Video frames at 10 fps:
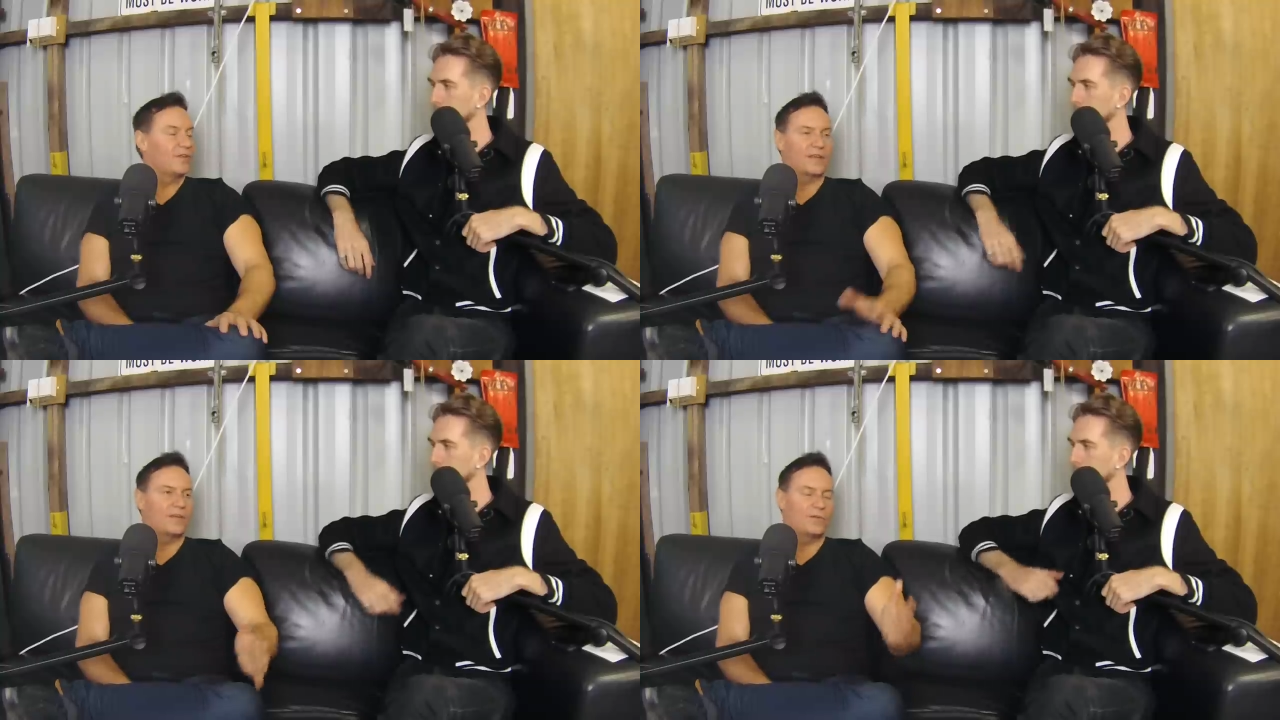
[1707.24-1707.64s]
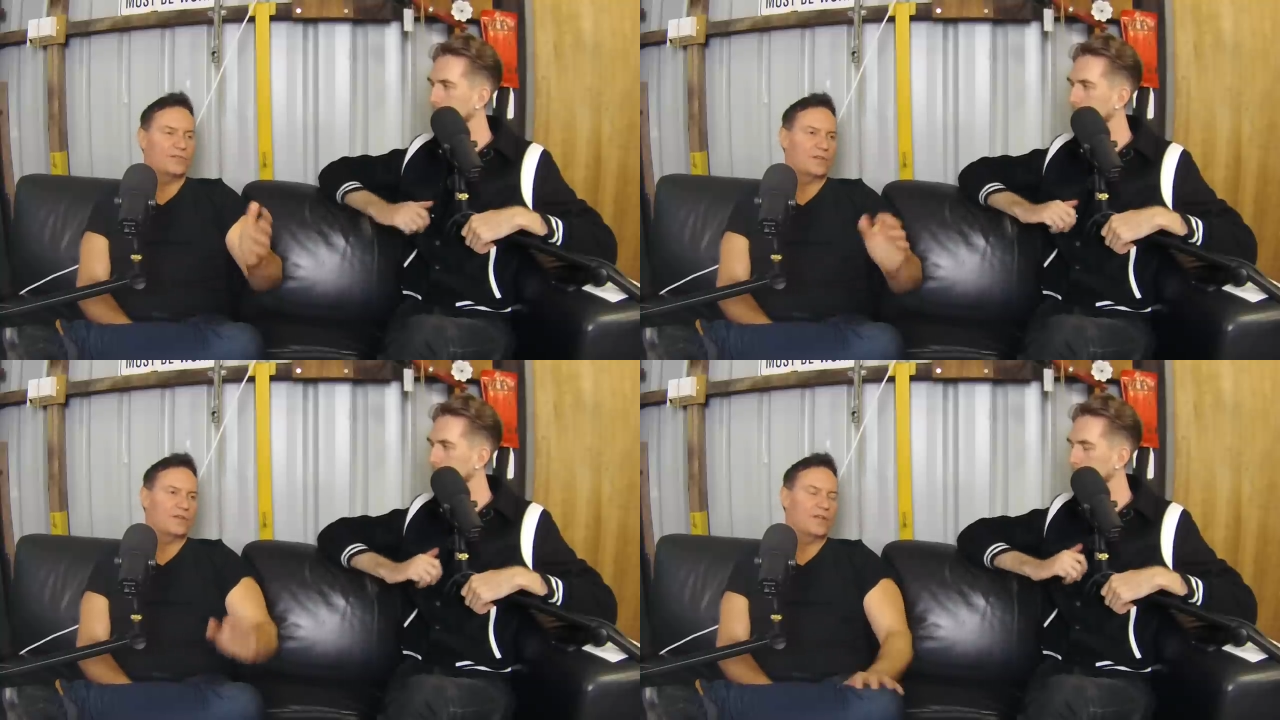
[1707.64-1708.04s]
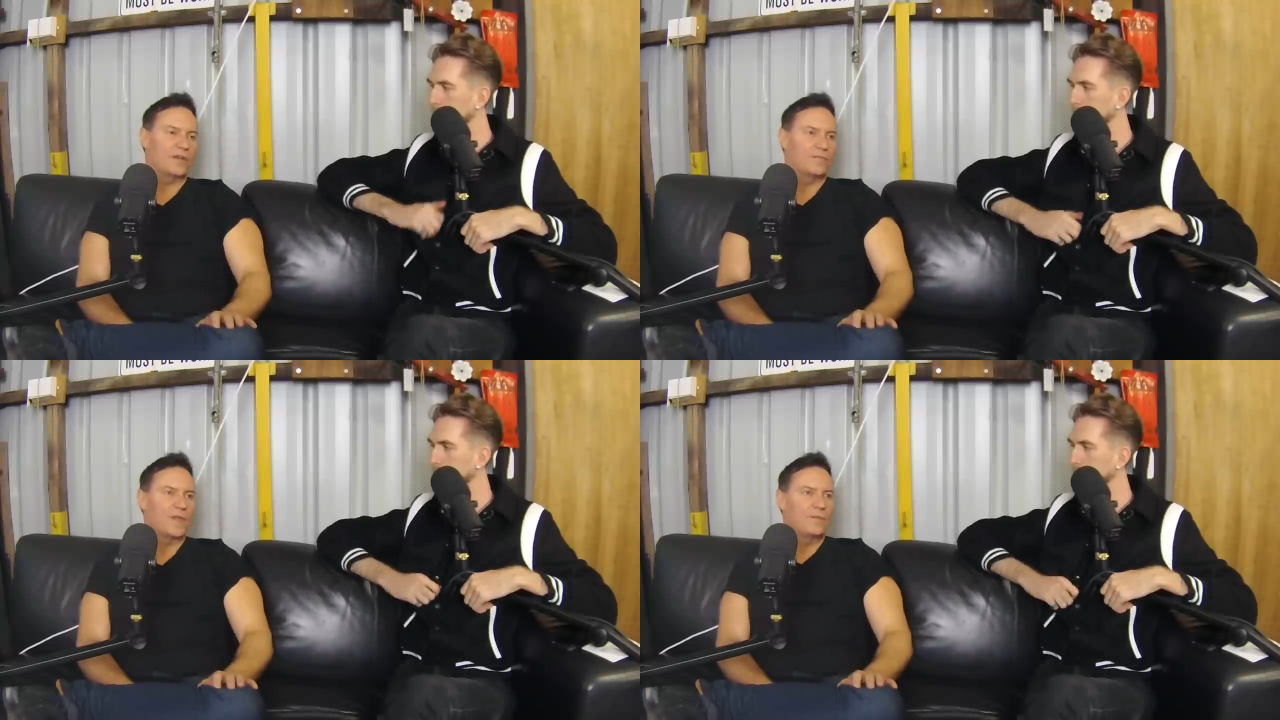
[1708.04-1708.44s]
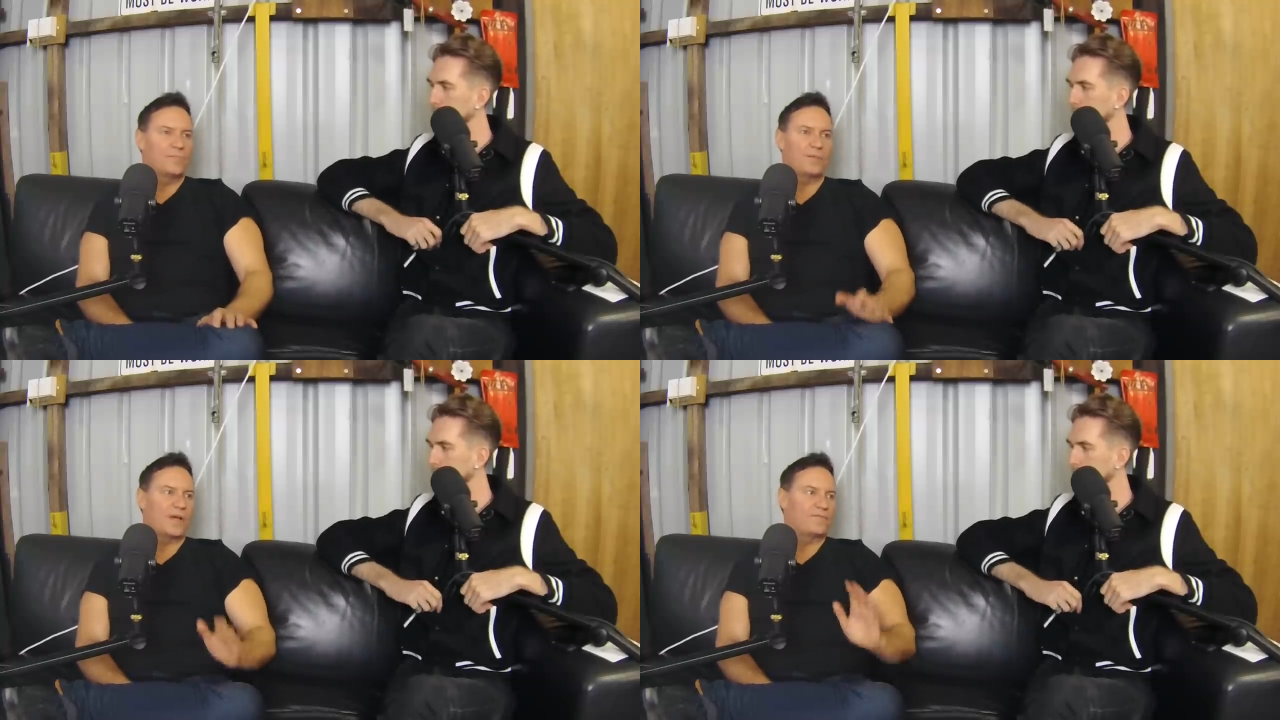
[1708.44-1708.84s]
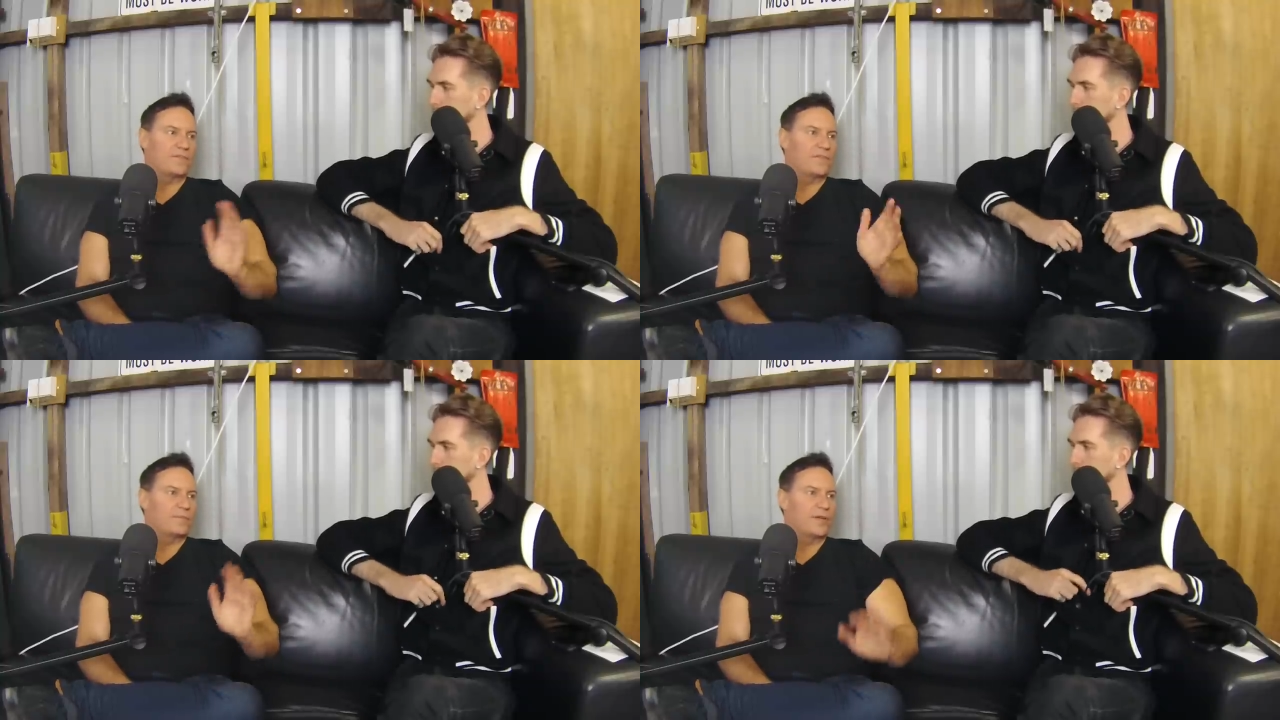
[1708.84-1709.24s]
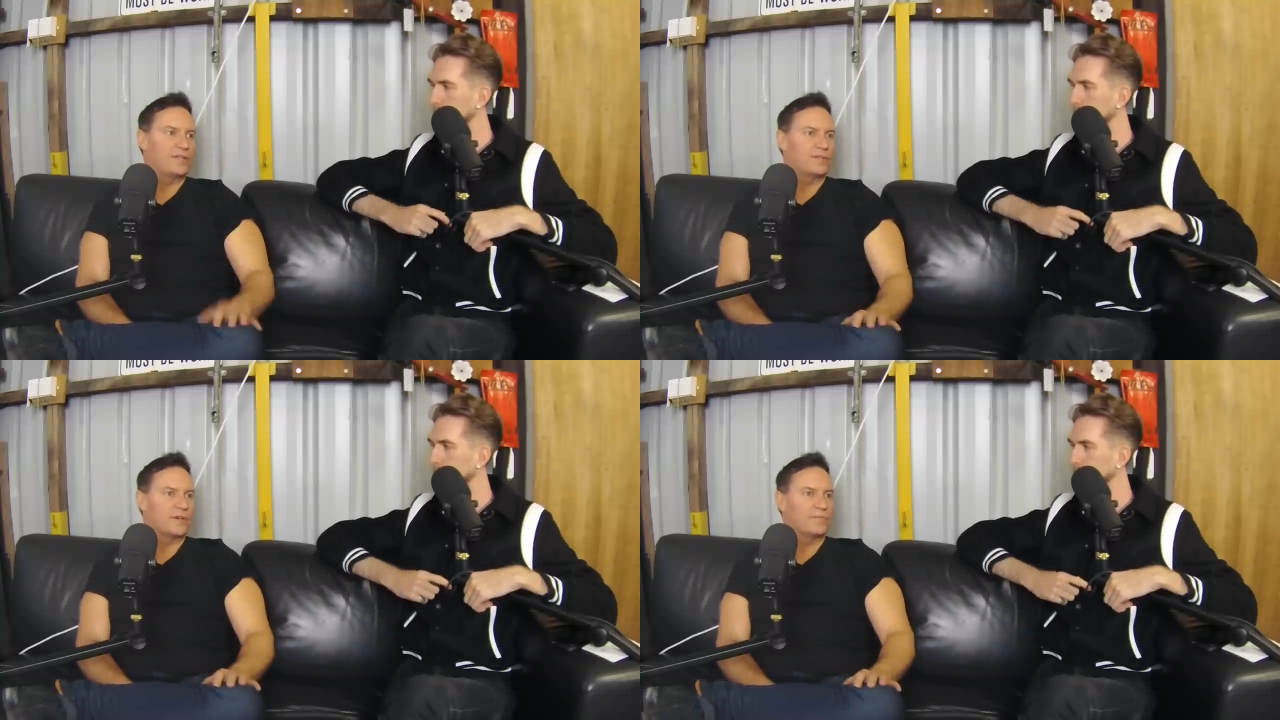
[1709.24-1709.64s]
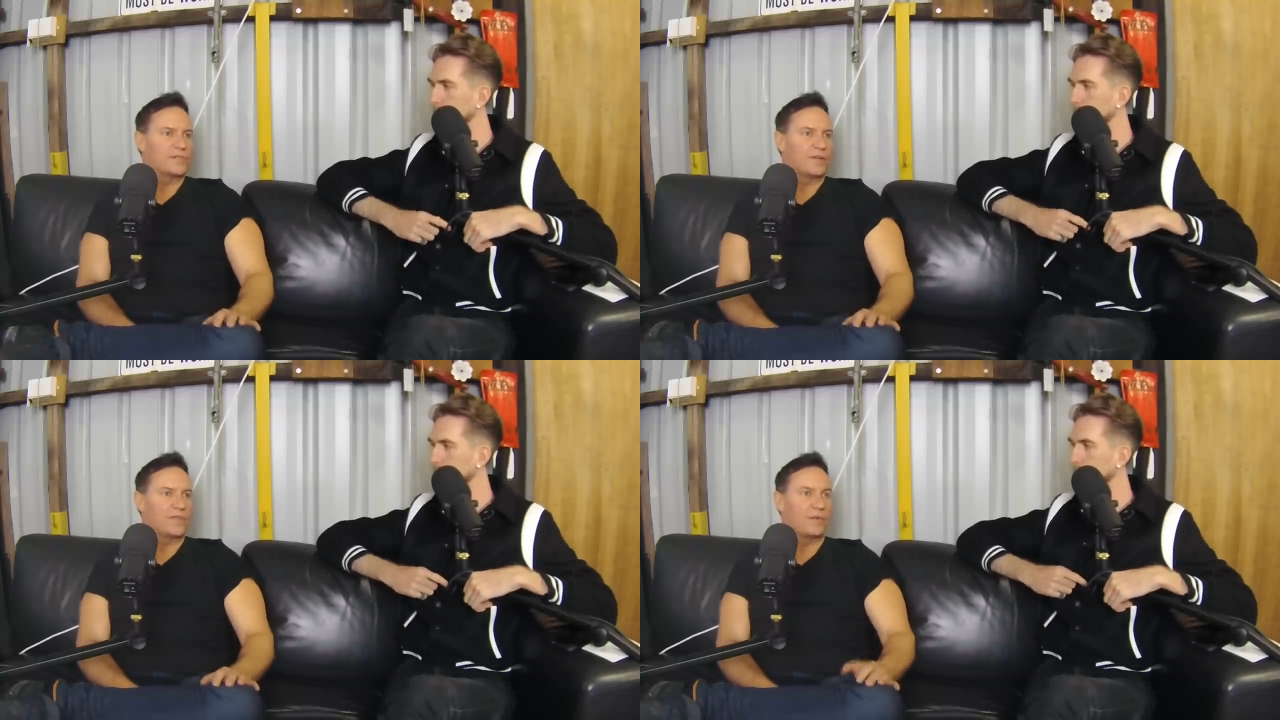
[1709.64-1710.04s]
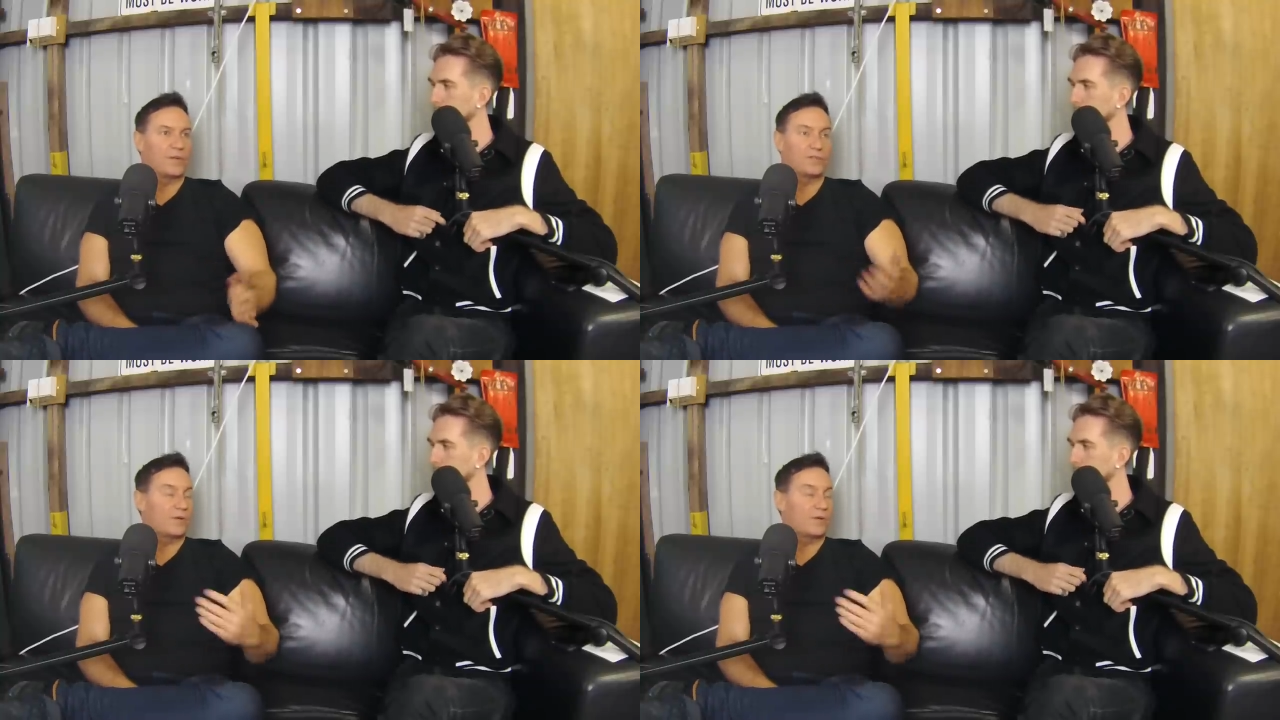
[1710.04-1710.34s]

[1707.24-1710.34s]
Speaker 1: like it was, uh, you know, people have different opinions of him stuff like that, but he was